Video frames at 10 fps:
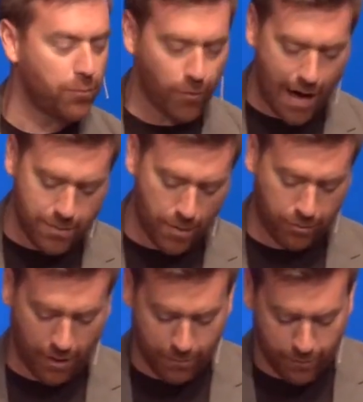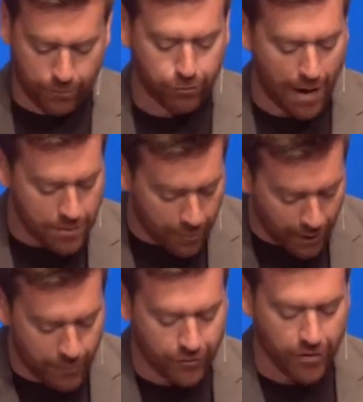prime the
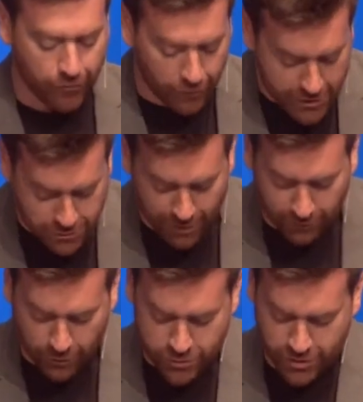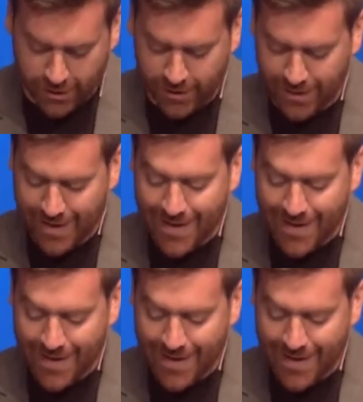pump for the French Revolution.